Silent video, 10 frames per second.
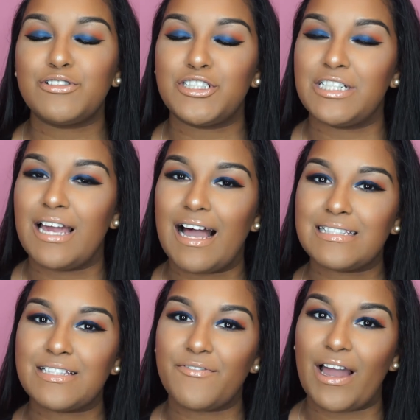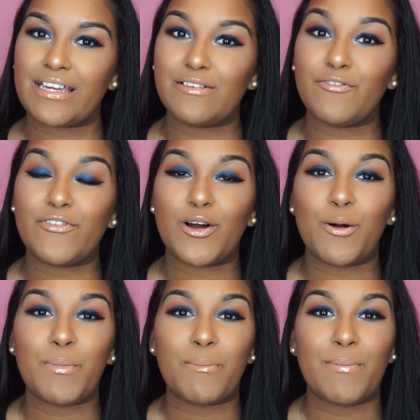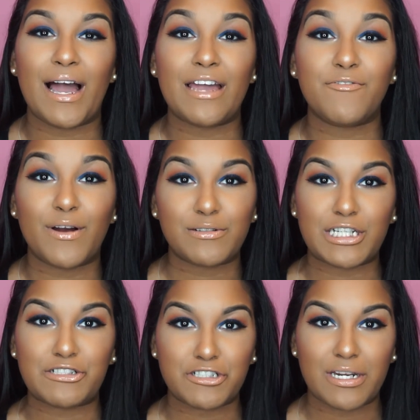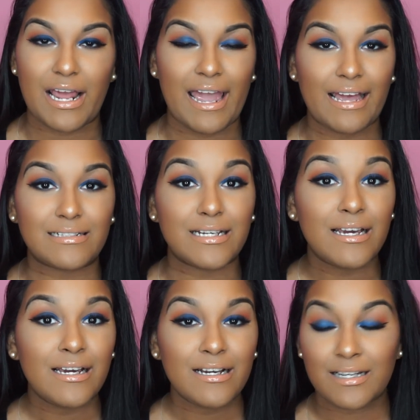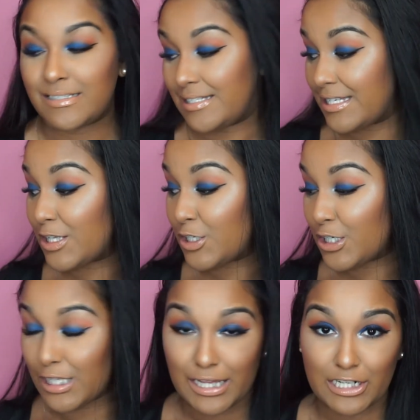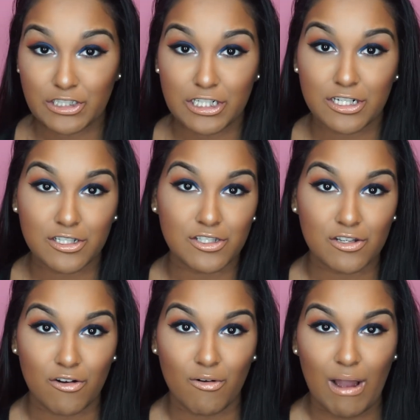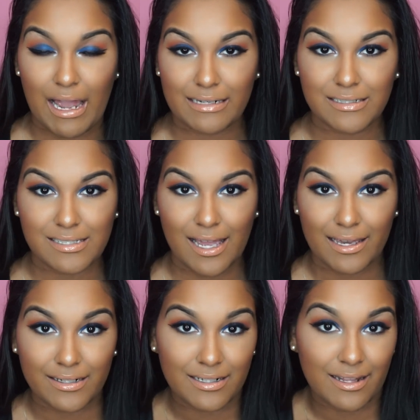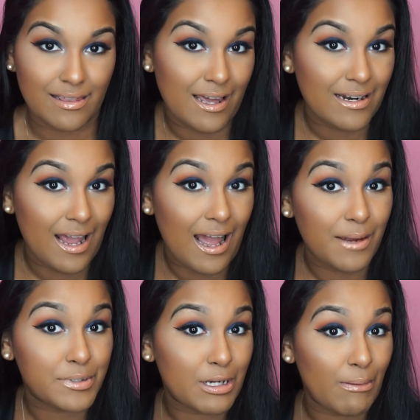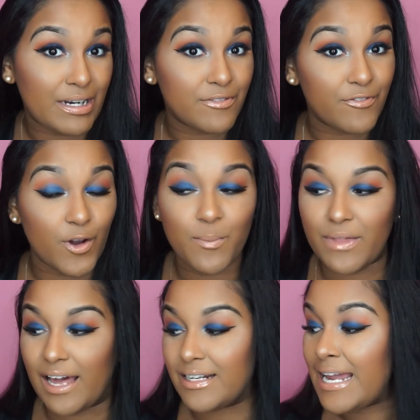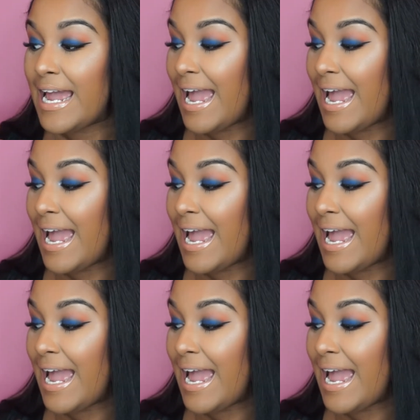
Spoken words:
She asked if I can film my foundation and concealer collection, so I decided that I would go ahead and film that.